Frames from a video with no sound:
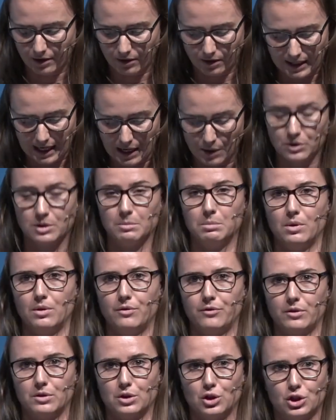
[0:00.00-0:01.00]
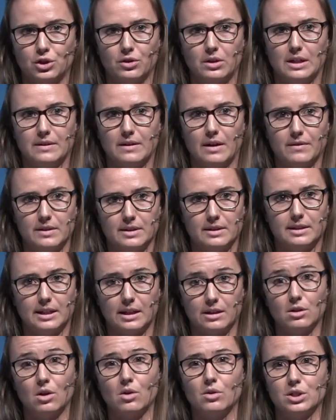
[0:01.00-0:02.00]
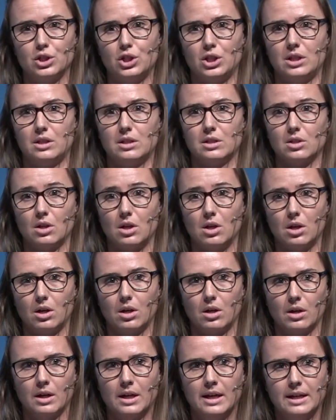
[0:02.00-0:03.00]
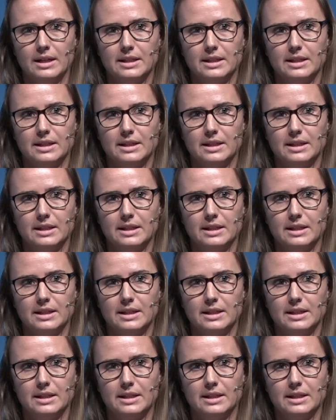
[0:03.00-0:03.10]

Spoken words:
are accountable for ensuring that these technologies are